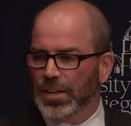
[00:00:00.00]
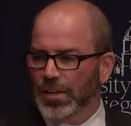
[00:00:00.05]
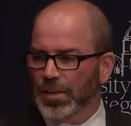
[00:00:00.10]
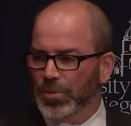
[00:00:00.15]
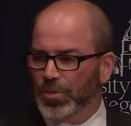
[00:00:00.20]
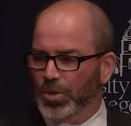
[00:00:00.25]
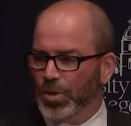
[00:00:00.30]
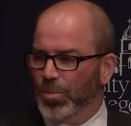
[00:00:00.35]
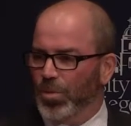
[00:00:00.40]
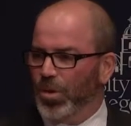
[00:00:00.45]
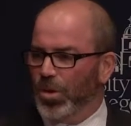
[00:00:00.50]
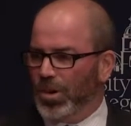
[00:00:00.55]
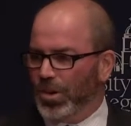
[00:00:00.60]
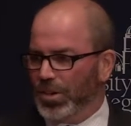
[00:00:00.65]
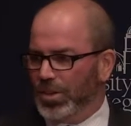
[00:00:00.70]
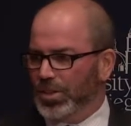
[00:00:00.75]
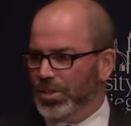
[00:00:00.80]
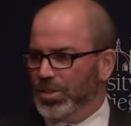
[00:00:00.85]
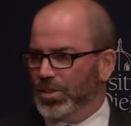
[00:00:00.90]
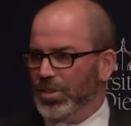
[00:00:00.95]
So I'm
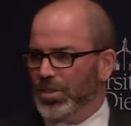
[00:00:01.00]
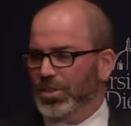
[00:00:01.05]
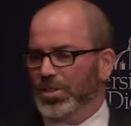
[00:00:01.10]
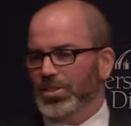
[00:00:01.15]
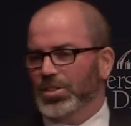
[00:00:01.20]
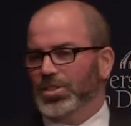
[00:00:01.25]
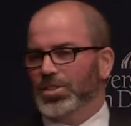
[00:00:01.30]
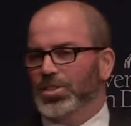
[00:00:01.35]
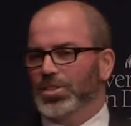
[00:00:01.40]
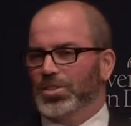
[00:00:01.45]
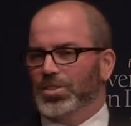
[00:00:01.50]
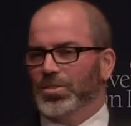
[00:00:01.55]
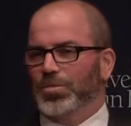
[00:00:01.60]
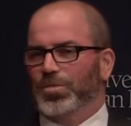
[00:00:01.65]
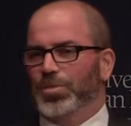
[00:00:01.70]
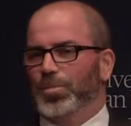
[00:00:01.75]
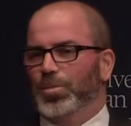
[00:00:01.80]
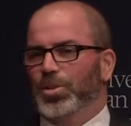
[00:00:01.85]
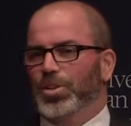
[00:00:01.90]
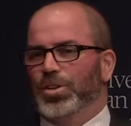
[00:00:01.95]
already starting to see
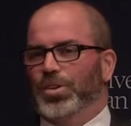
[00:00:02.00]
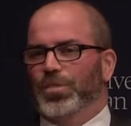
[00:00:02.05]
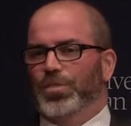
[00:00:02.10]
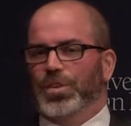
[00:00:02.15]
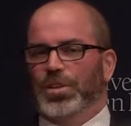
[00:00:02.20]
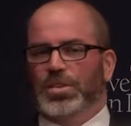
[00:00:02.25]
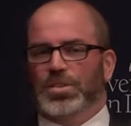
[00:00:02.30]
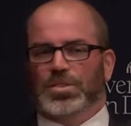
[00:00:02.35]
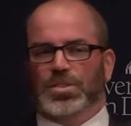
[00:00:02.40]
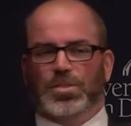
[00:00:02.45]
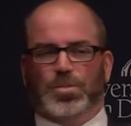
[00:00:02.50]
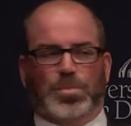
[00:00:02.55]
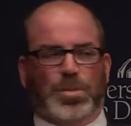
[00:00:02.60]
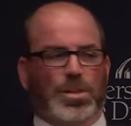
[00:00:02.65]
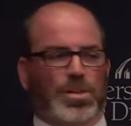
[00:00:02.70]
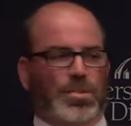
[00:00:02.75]
some familiar faces, but I